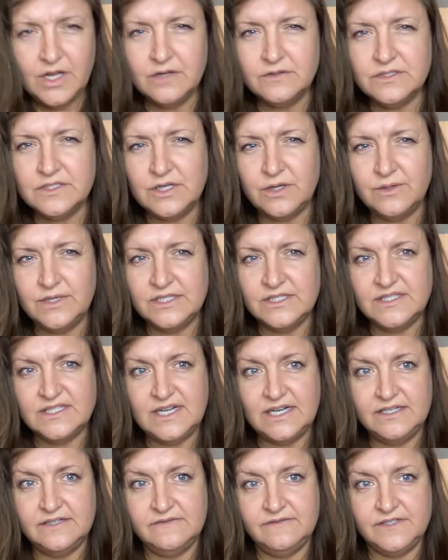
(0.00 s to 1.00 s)
So
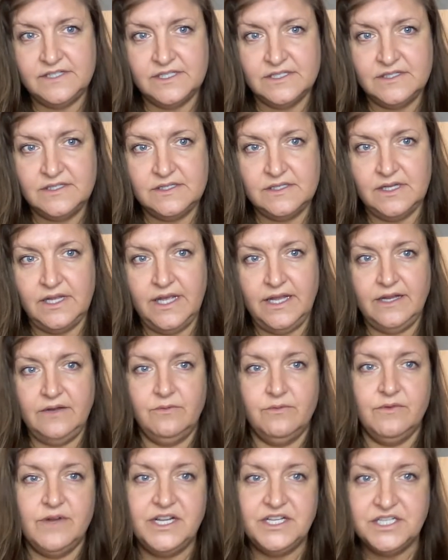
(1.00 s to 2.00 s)
instead of just like
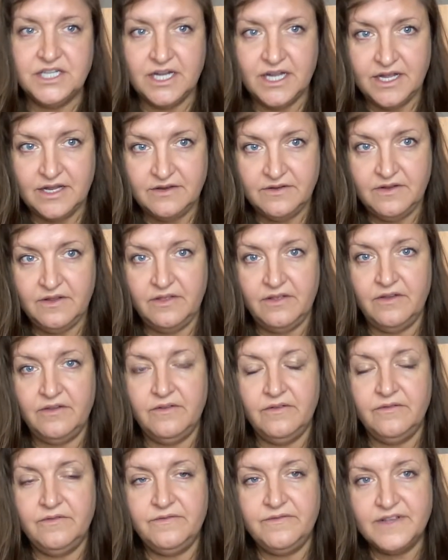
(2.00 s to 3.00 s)
reaching into
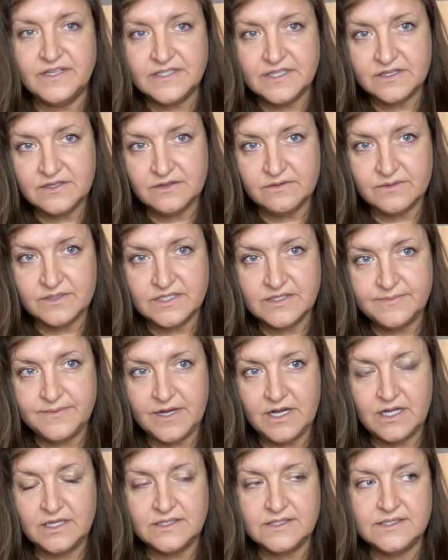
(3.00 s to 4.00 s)
the physical
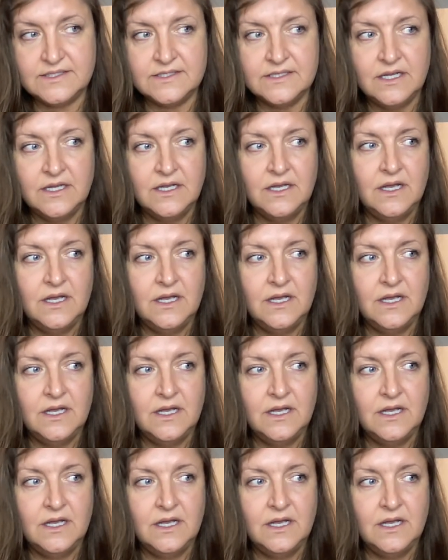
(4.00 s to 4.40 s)
response,